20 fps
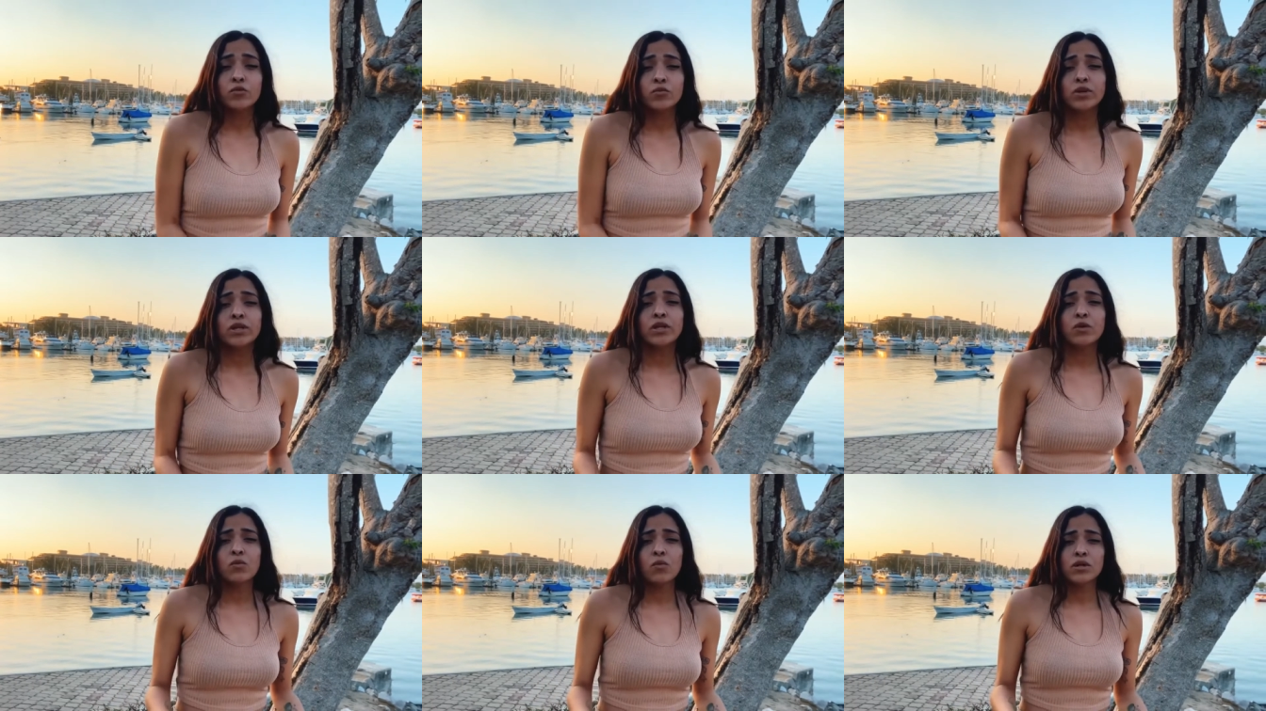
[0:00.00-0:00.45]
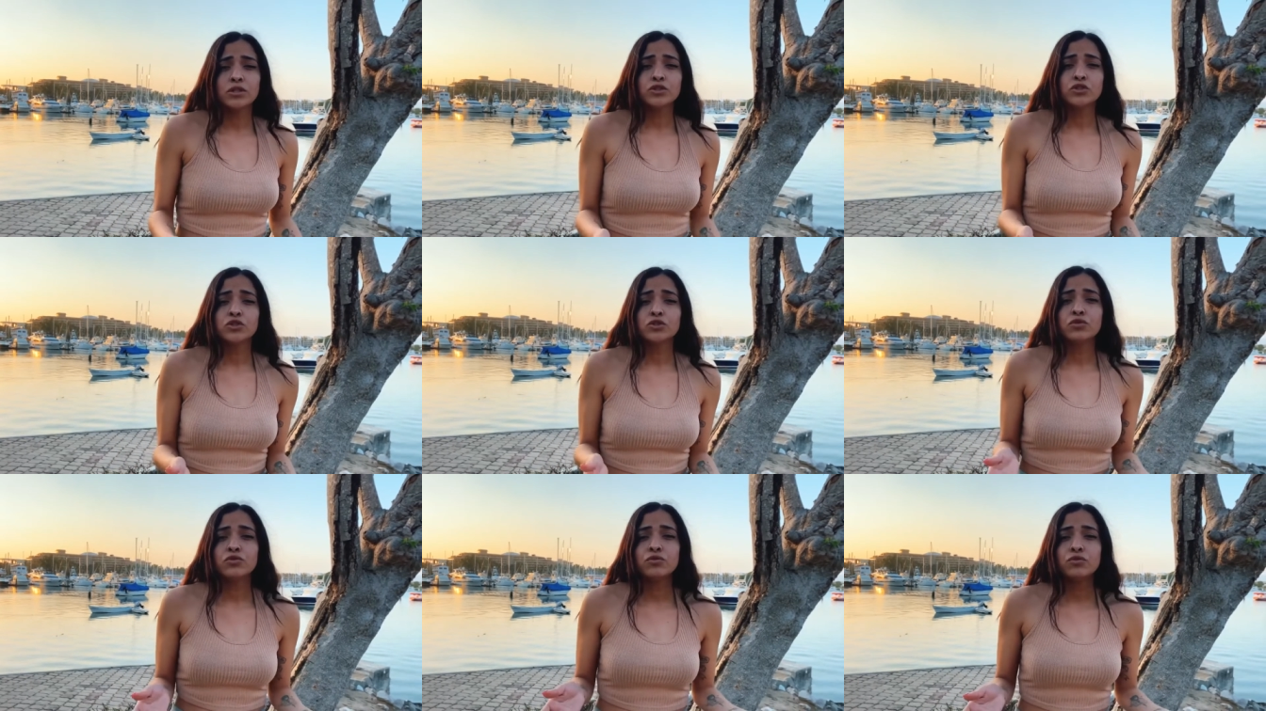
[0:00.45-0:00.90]
I really
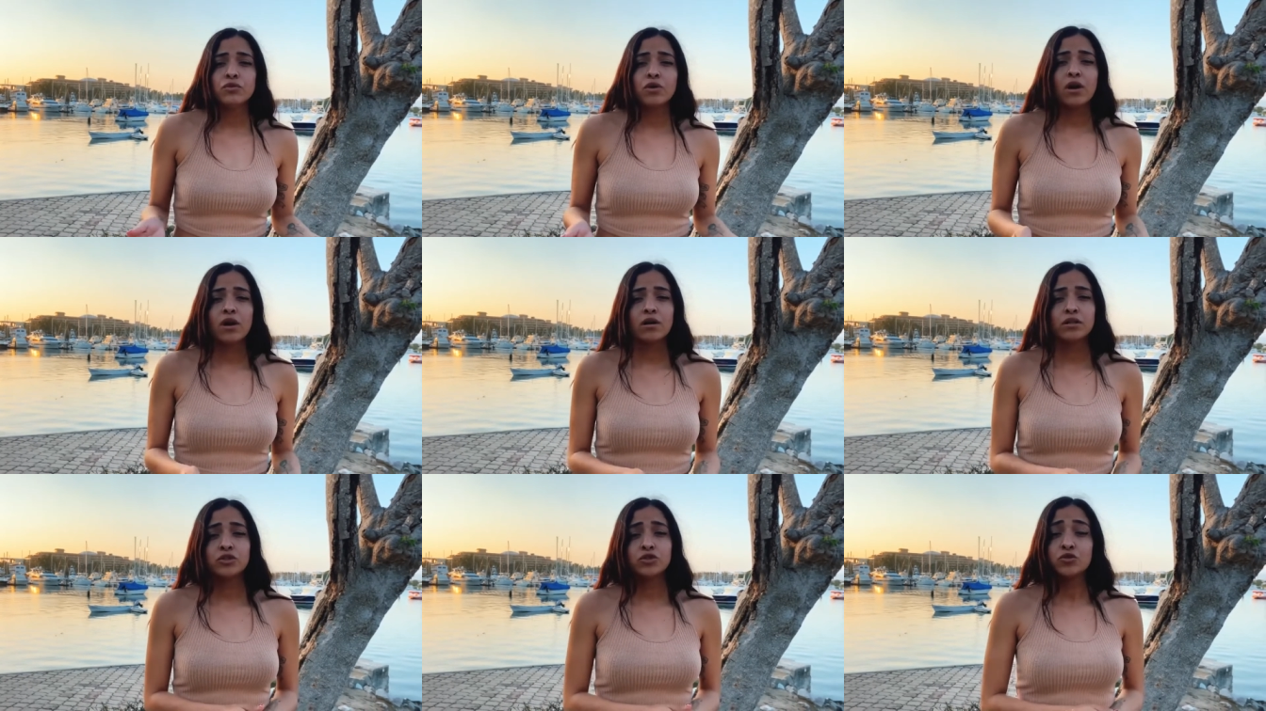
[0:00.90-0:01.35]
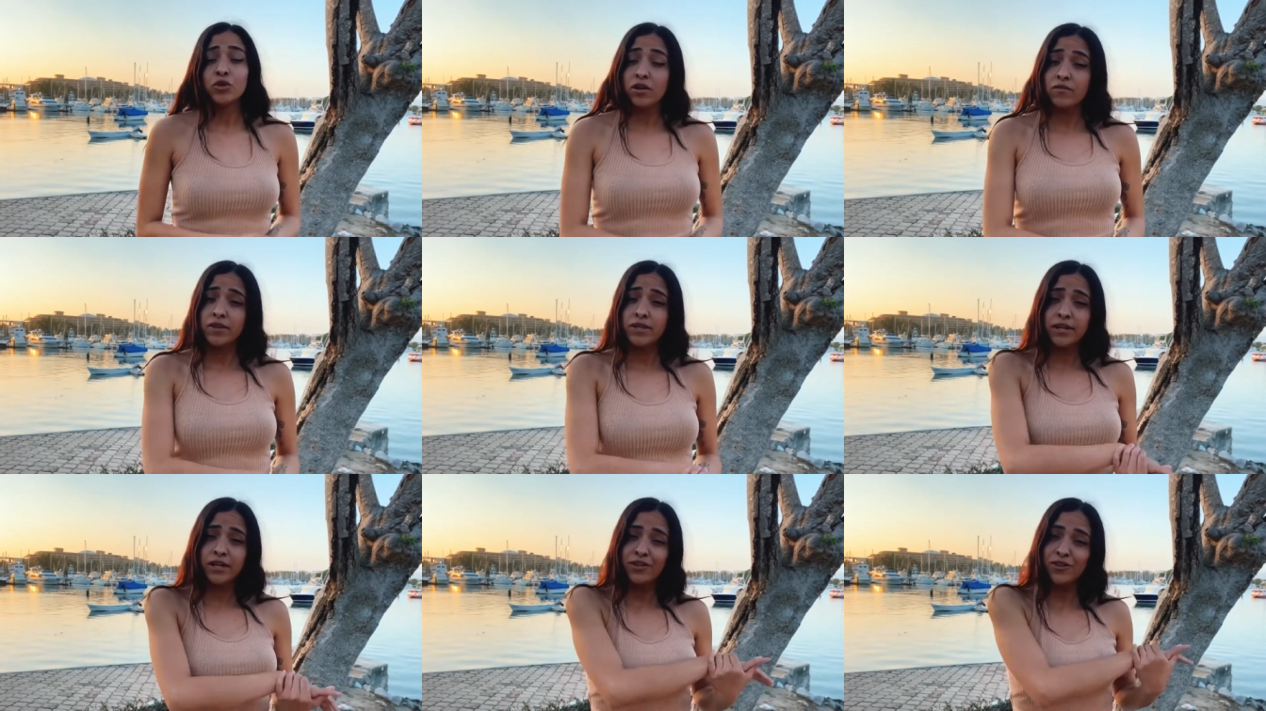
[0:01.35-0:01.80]
want to uh,
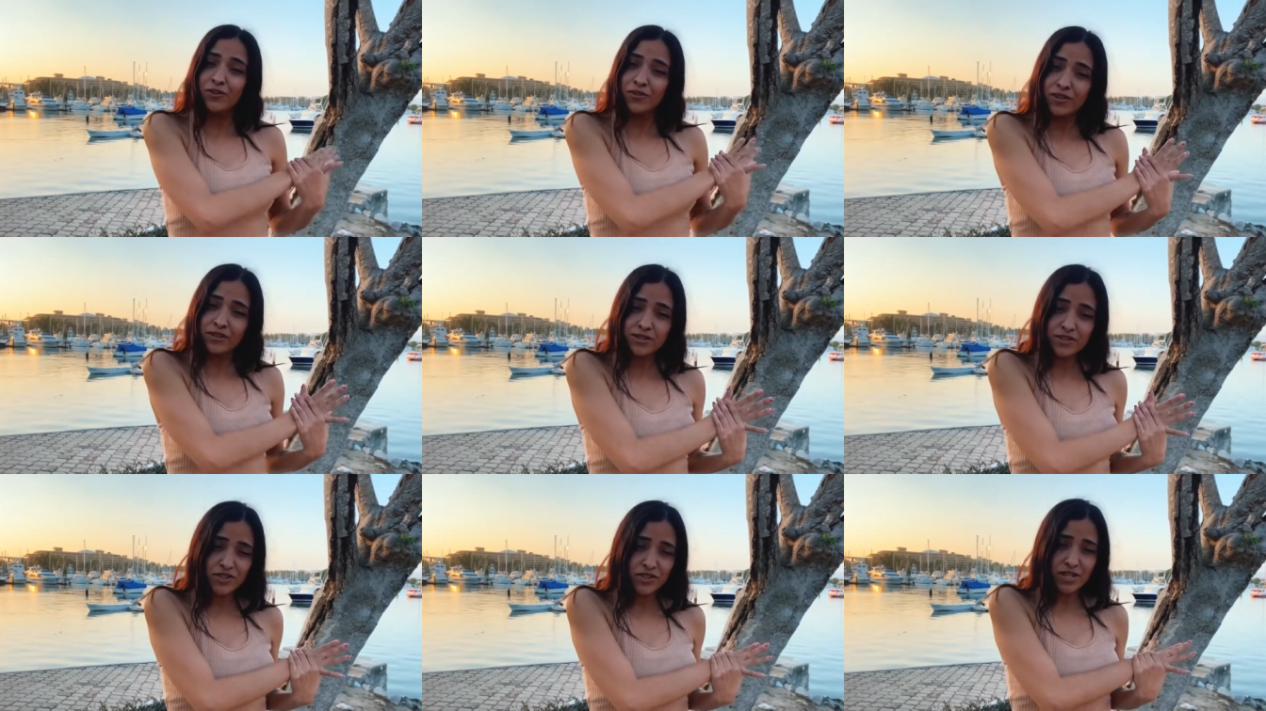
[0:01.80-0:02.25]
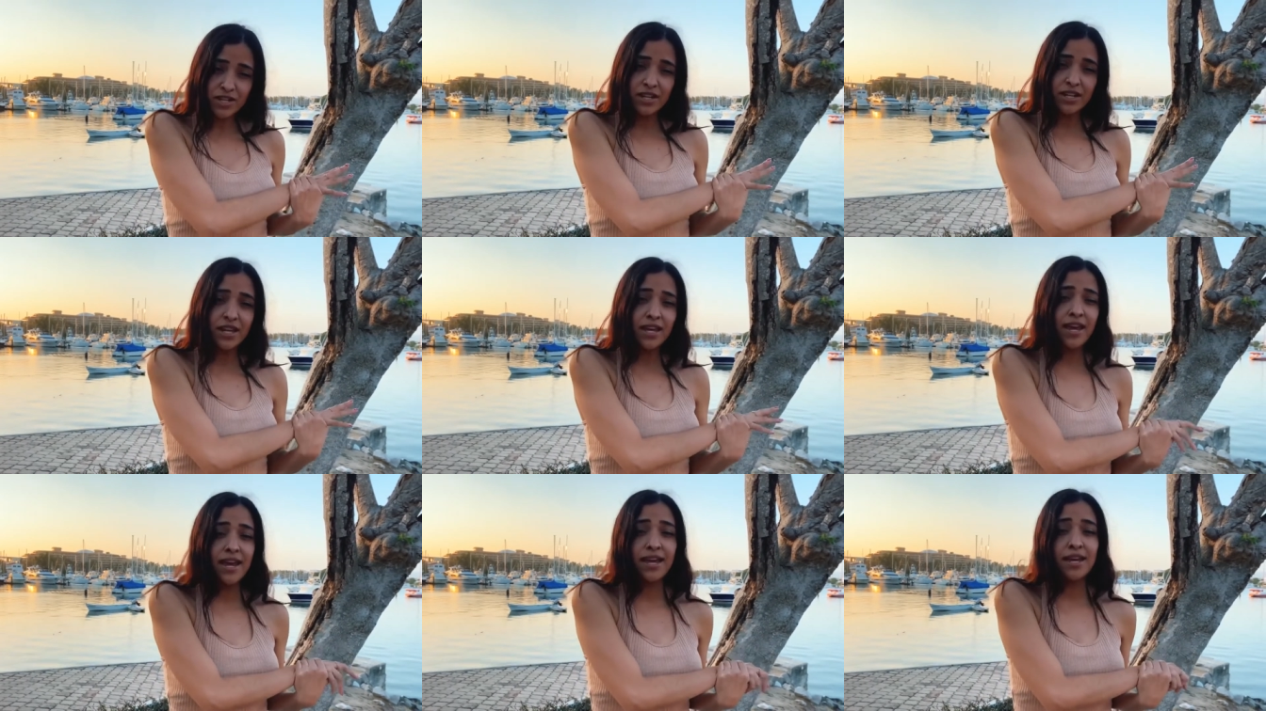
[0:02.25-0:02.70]
travel another
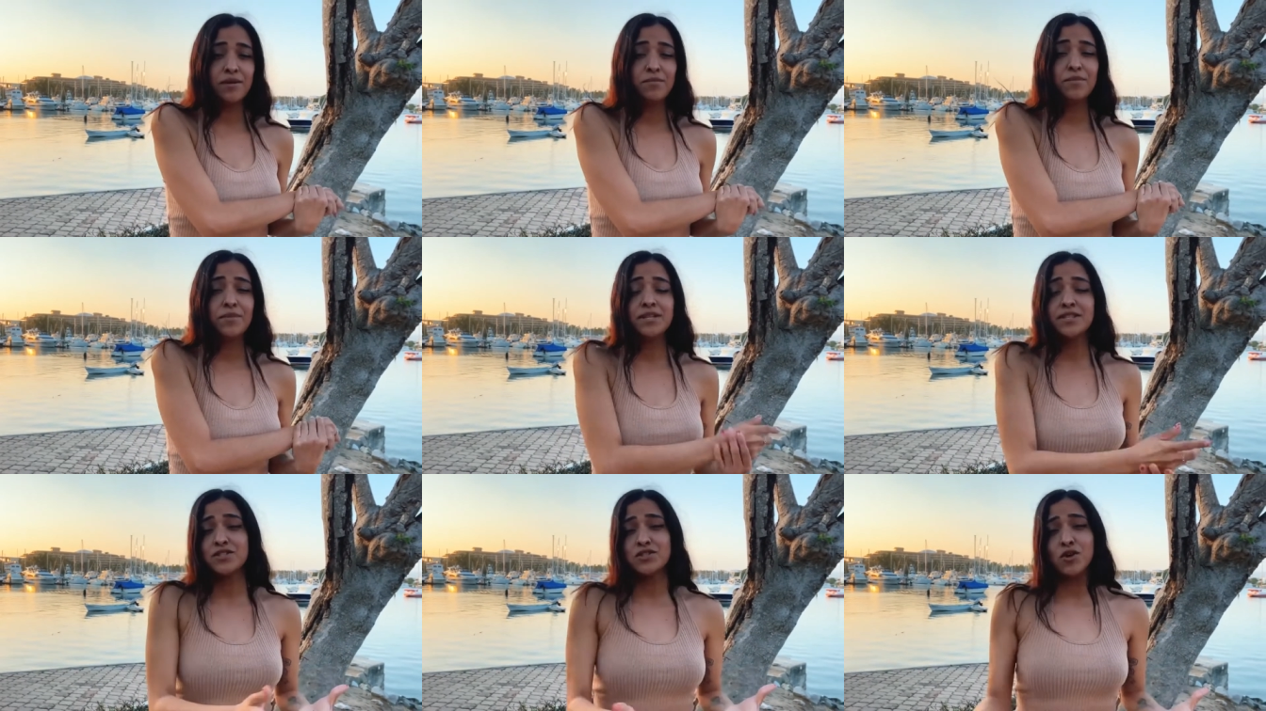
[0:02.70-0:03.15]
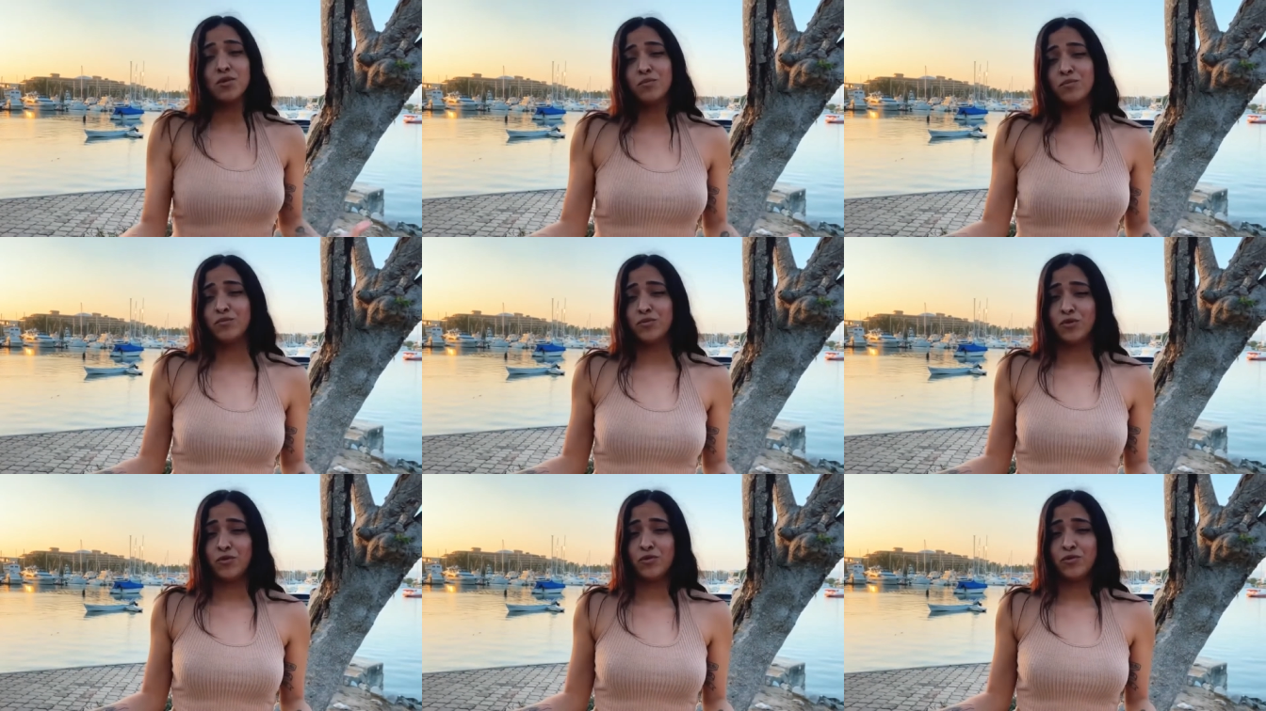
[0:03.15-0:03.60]
city and meet
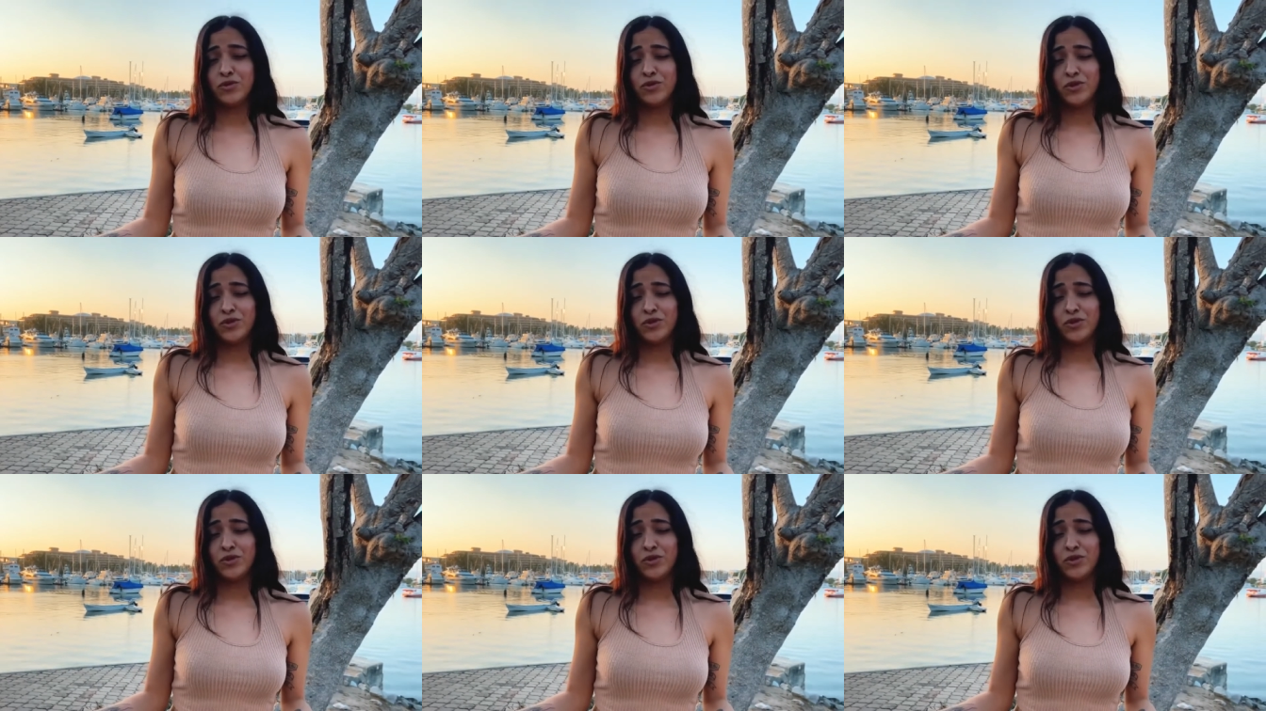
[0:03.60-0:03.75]
some